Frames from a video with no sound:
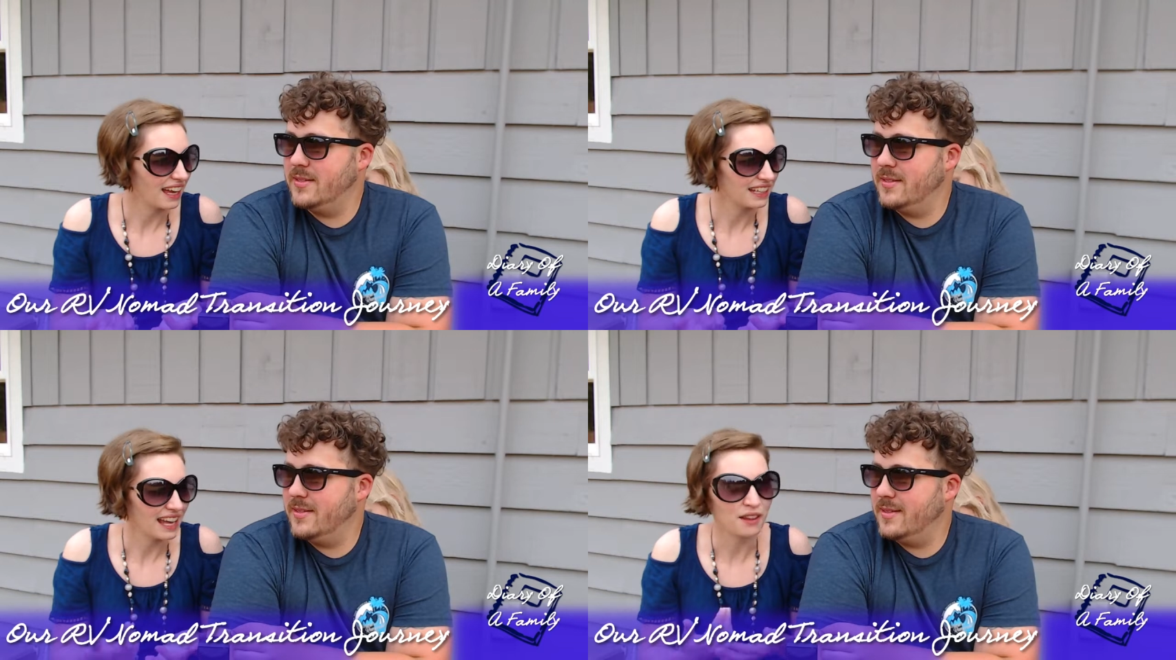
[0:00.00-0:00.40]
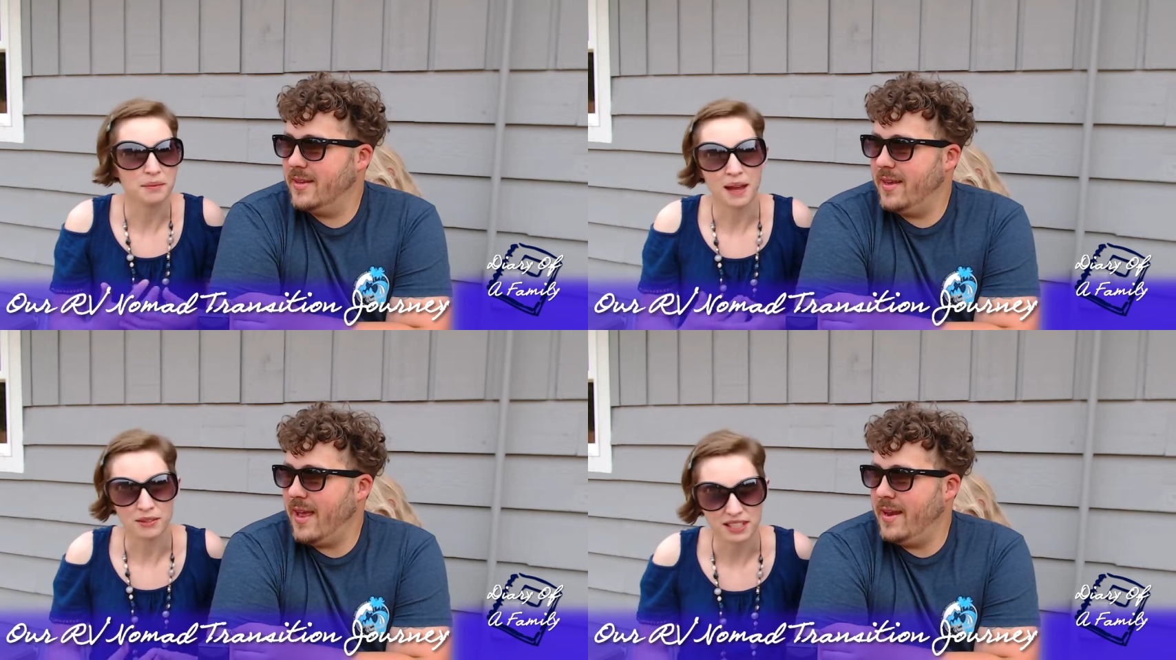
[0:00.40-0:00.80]
Speaker 1: And now the
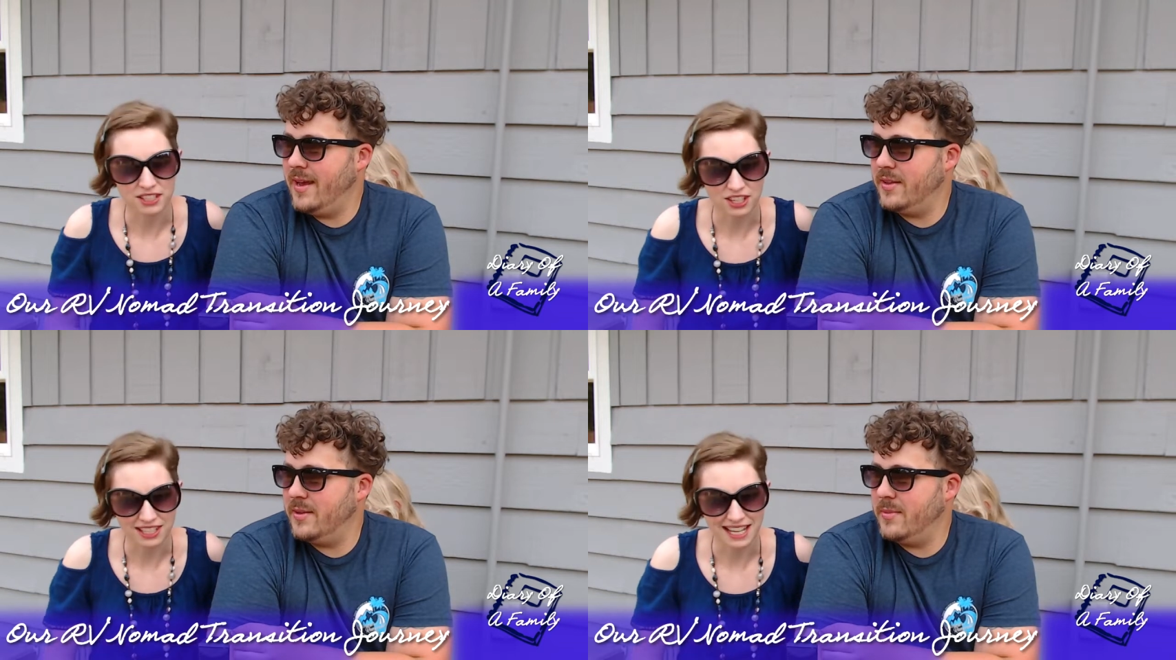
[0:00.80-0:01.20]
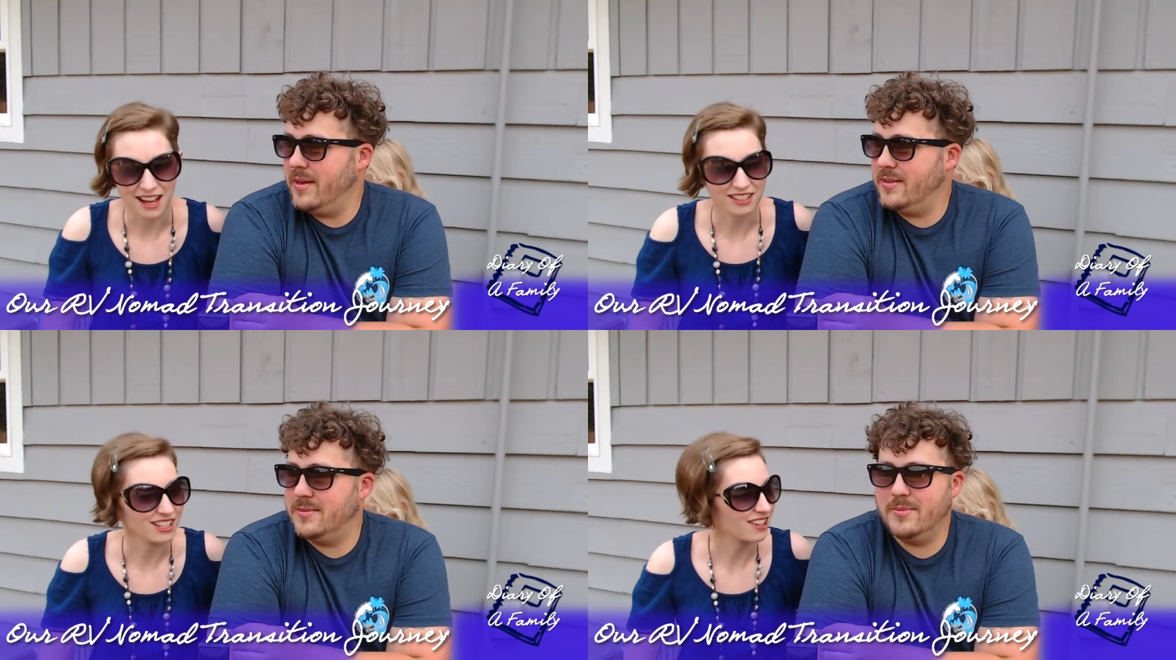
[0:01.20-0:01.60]
mouse and is now just the
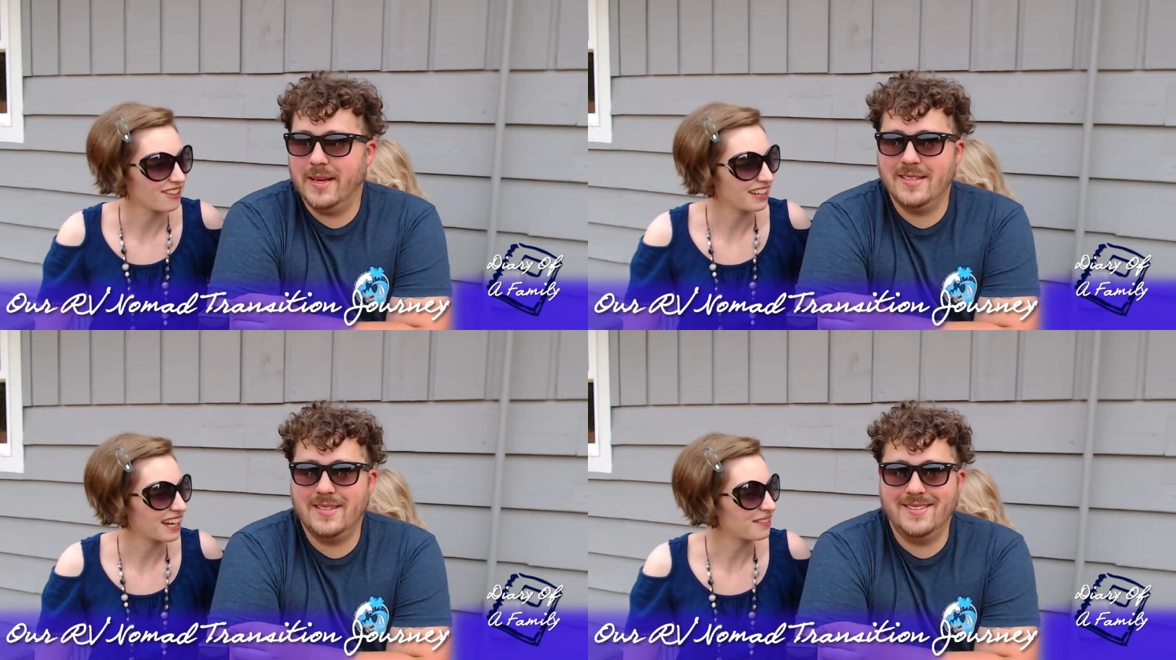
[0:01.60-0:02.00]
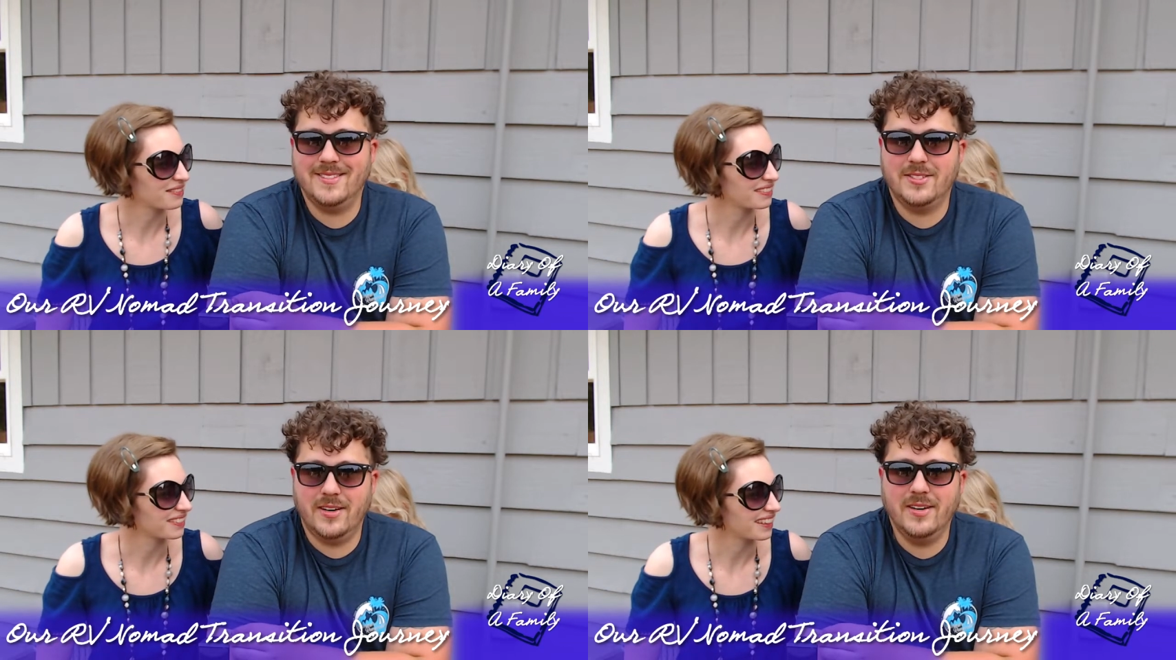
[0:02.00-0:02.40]
mouse, now mice up. is
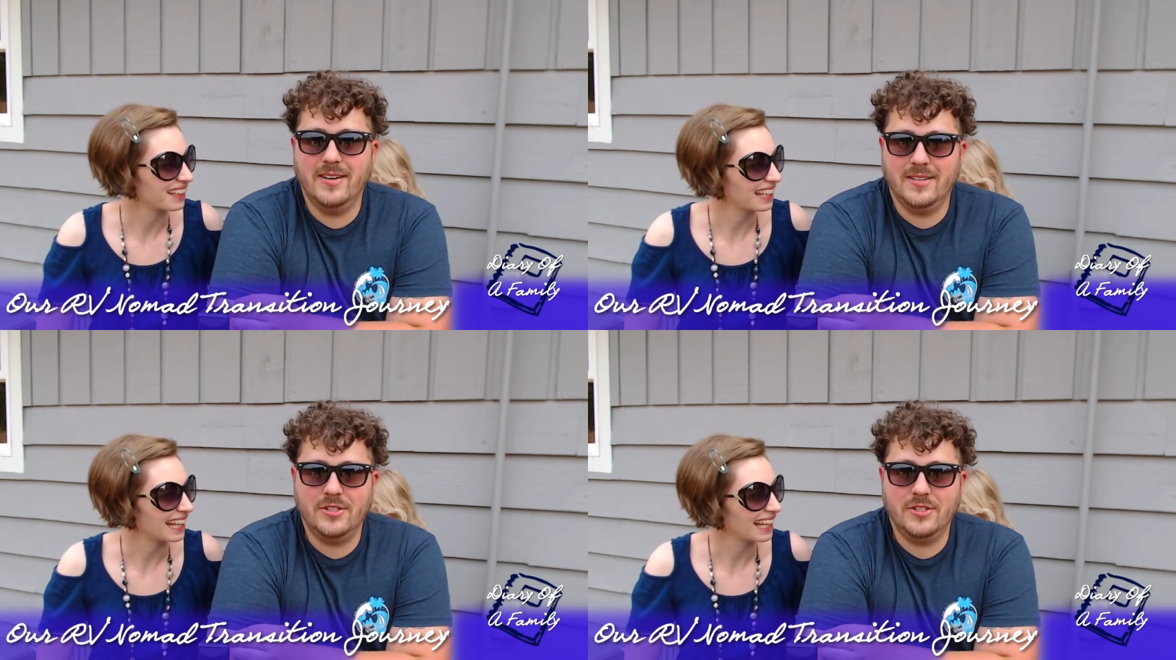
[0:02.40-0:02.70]
starting to yeah.